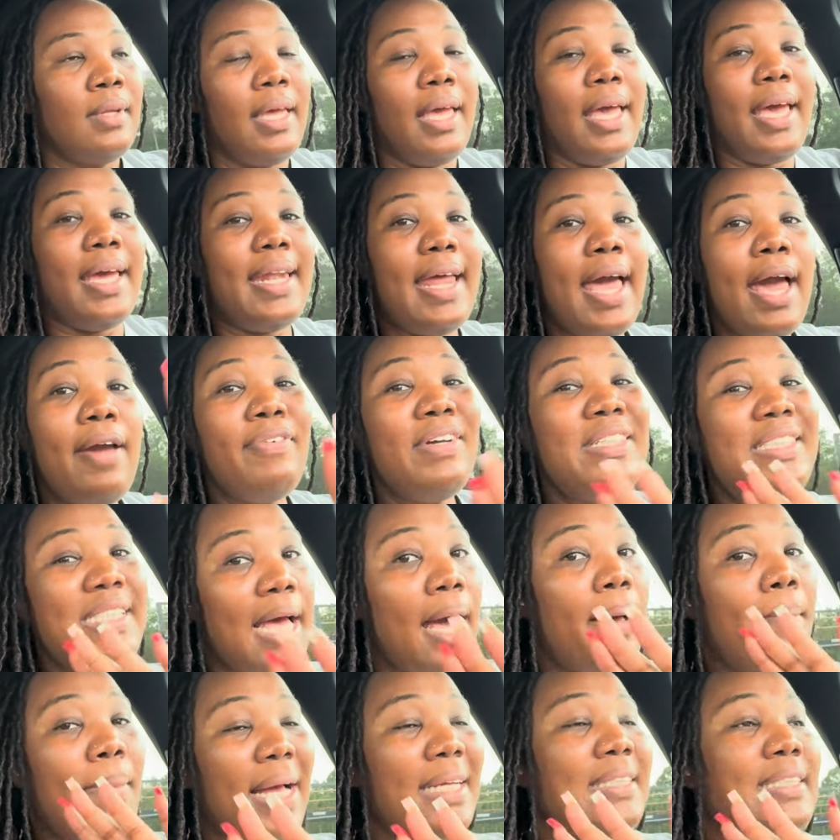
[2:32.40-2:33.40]
And every
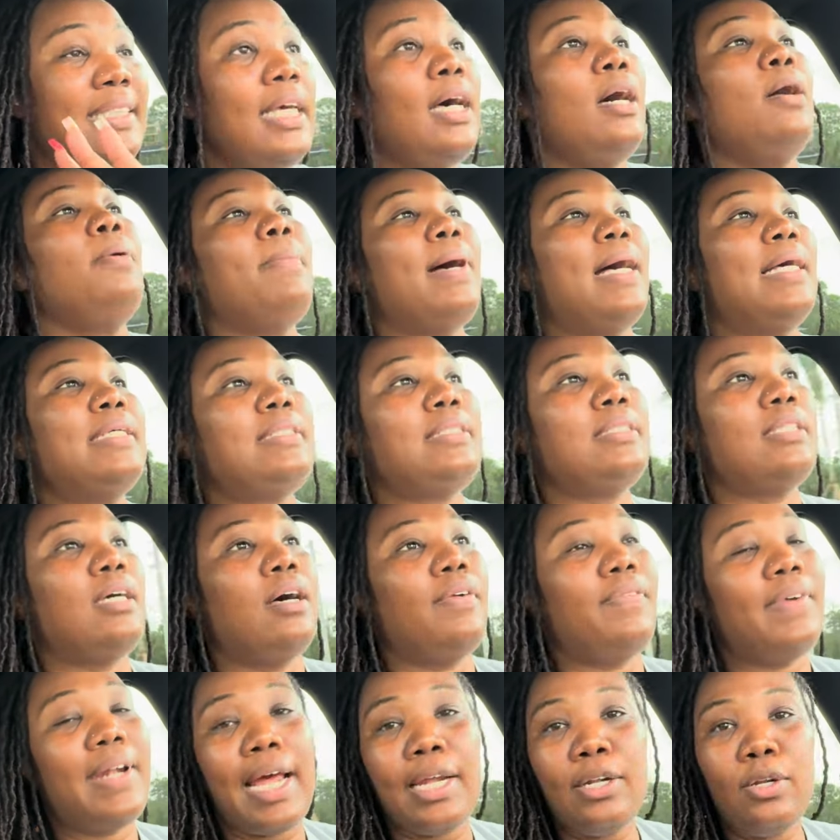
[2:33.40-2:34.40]
time I tell
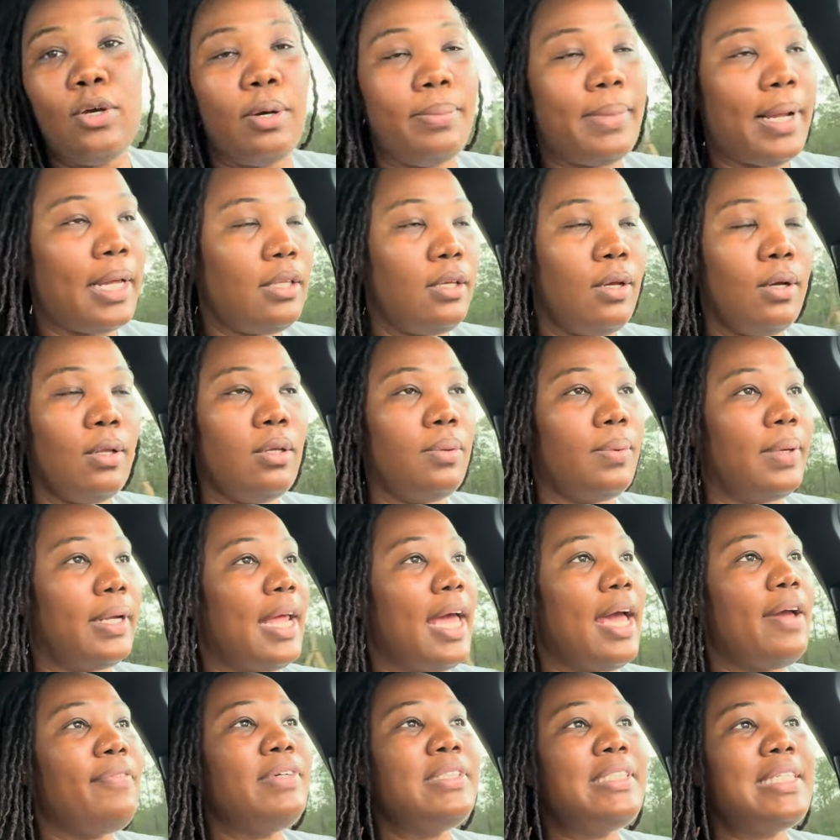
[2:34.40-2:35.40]
myself, and I know I'm not the only one,
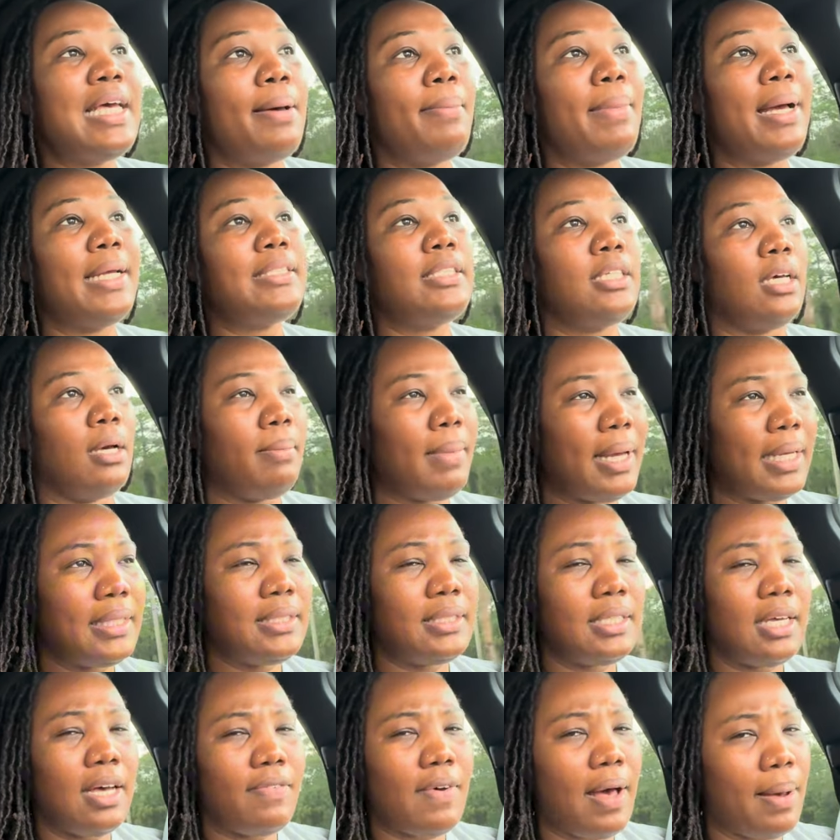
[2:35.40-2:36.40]
every time I tell
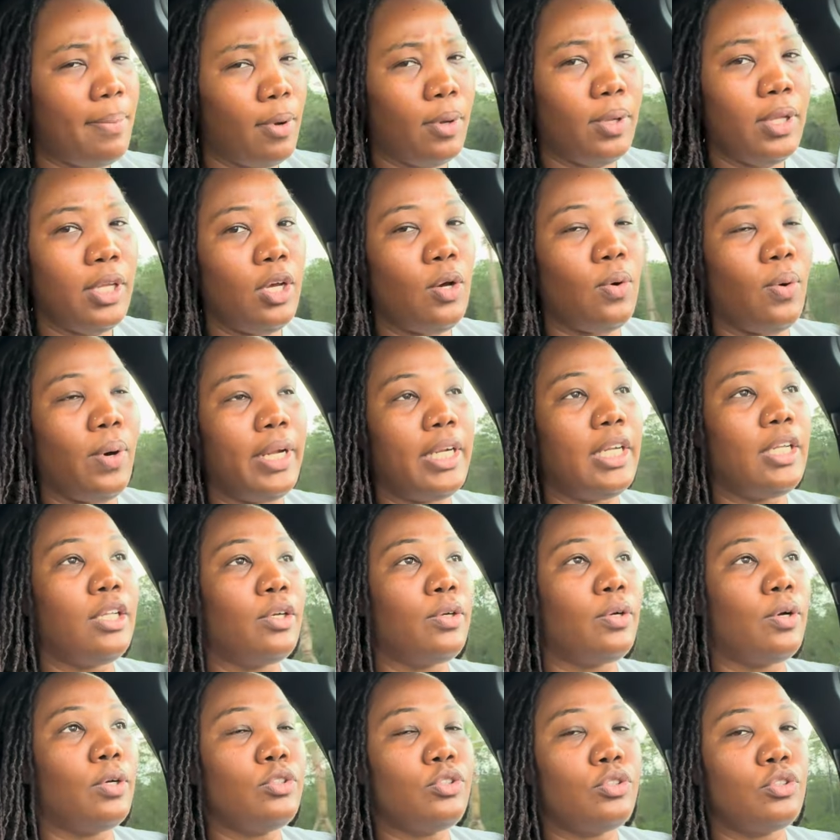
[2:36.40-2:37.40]
myself I'm only going in the
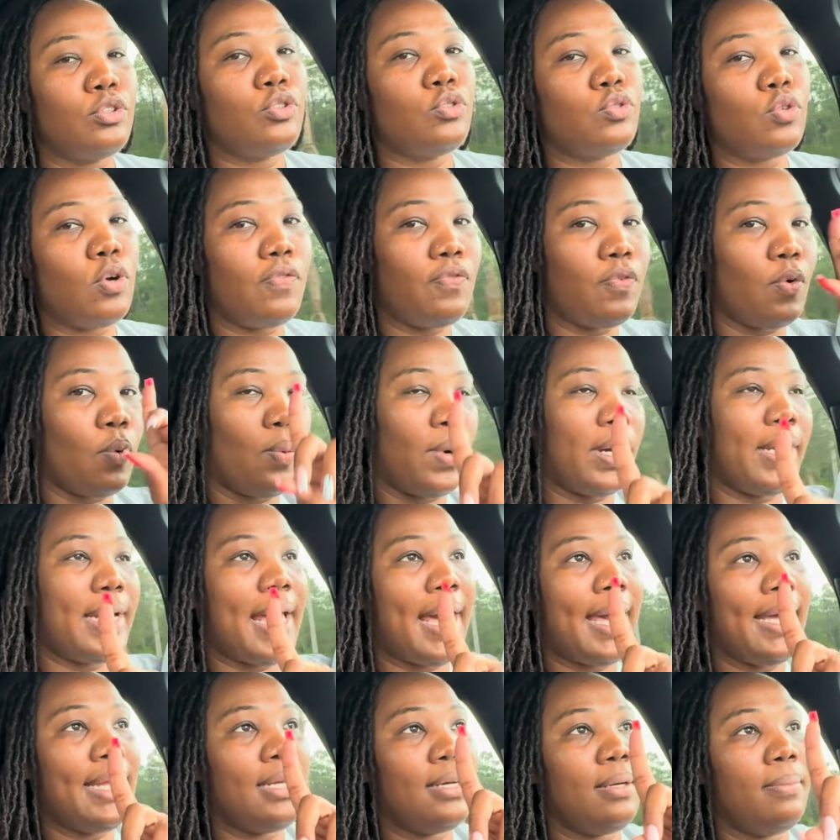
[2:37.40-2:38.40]
grocery store for one
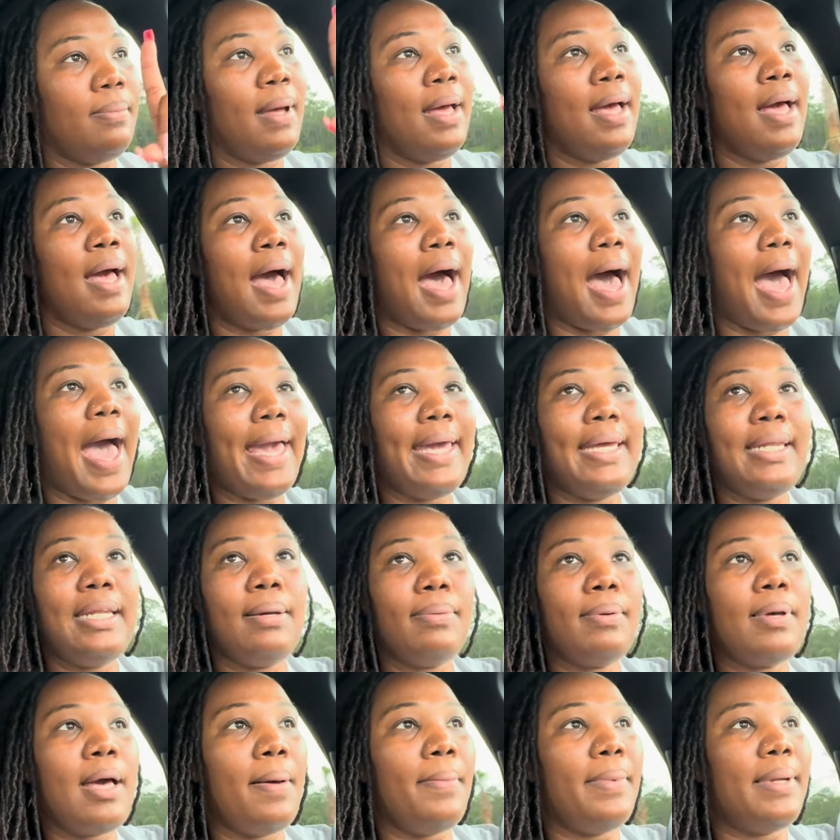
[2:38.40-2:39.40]
item, I end
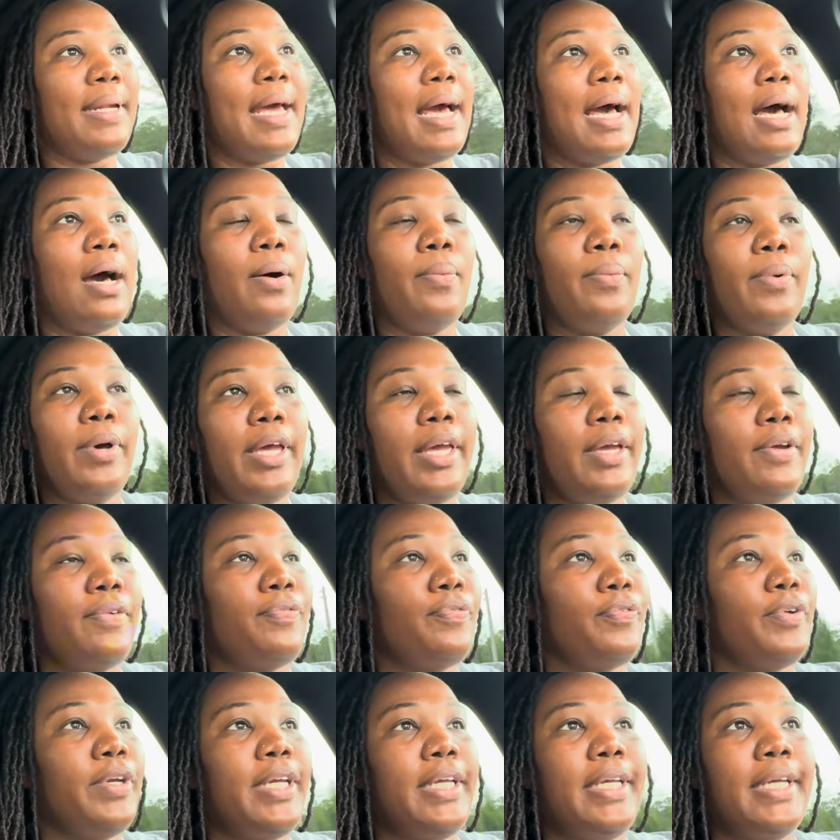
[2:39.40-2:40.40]
up coming out with
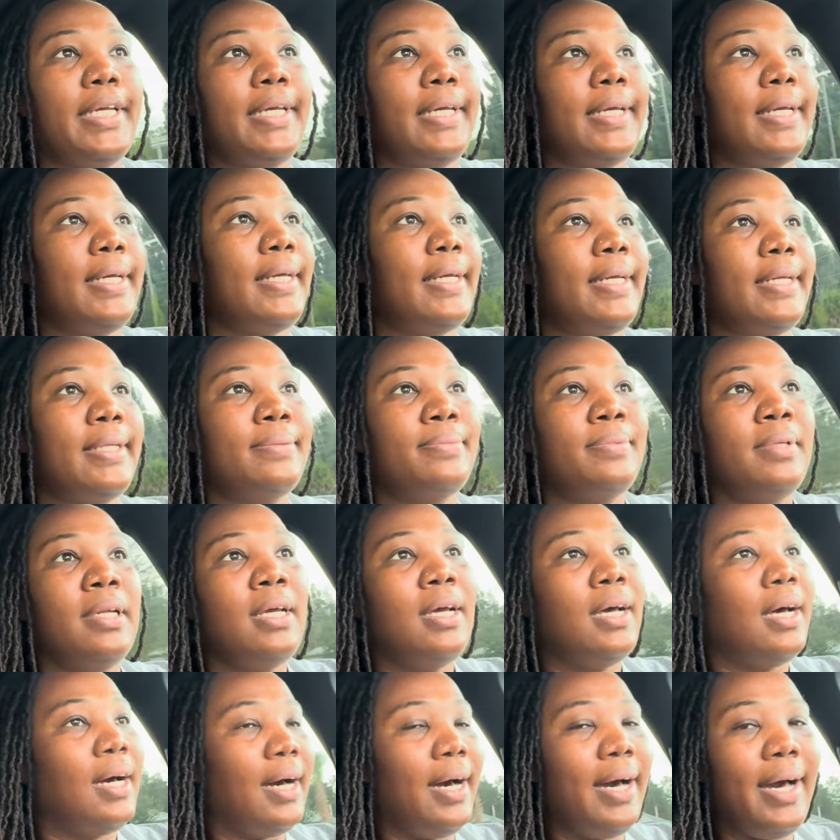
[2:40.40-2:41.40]
freaking
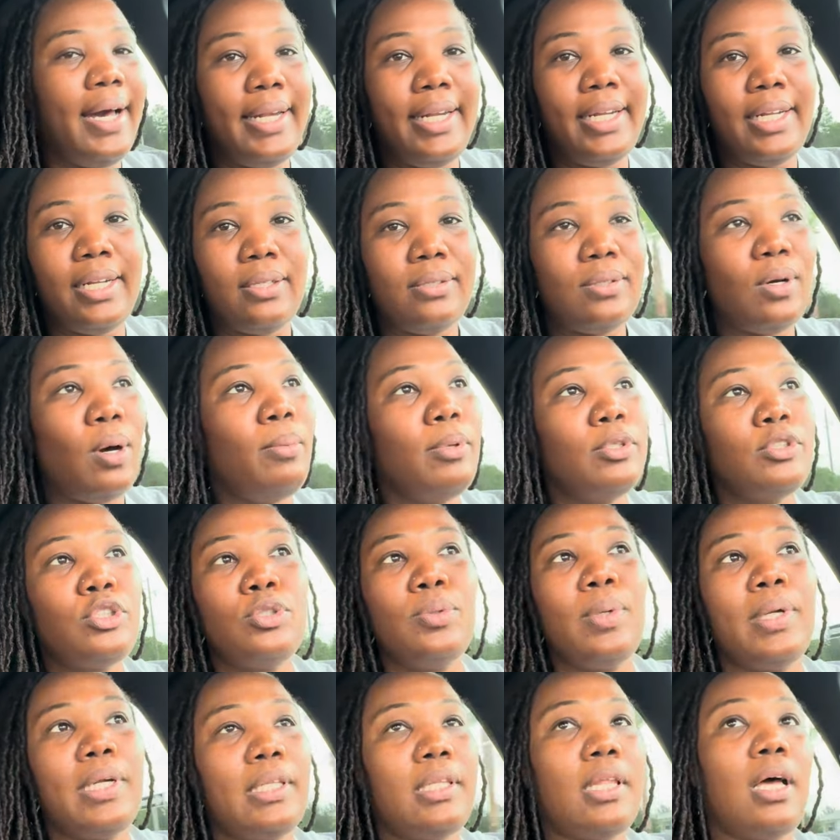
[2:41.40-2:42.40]
100, almost
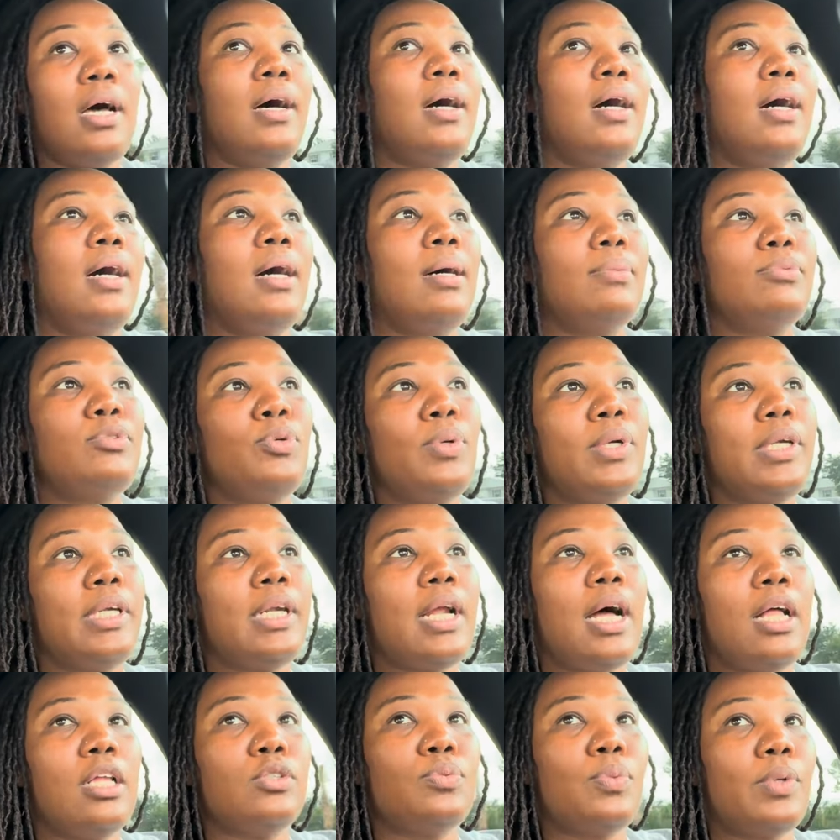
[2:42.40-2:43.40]
200, um,
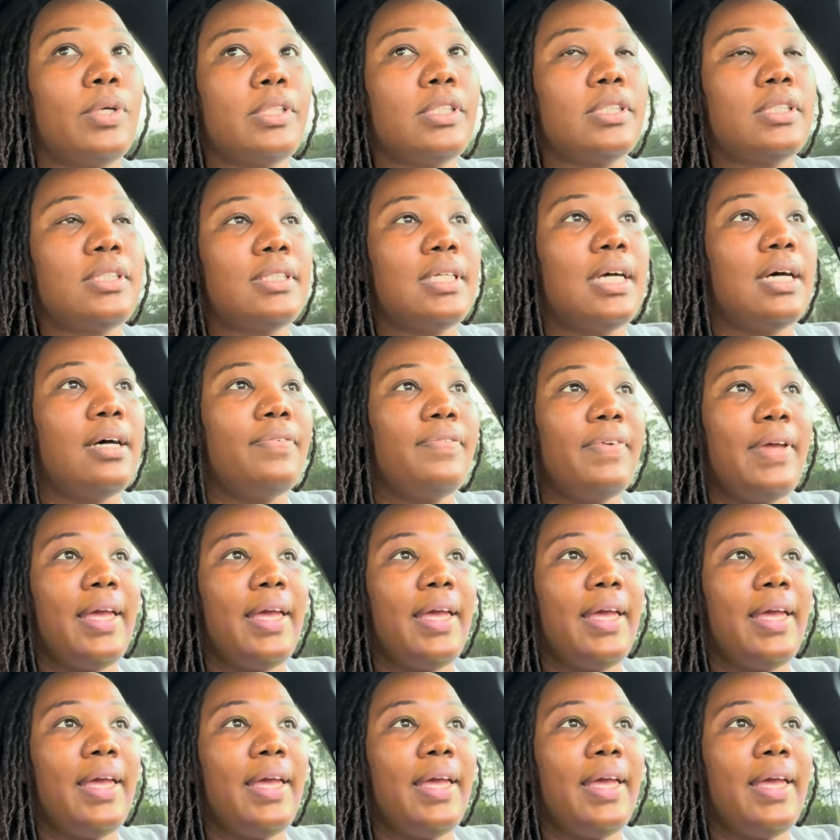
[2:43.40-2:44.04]
$200 worth of stuff.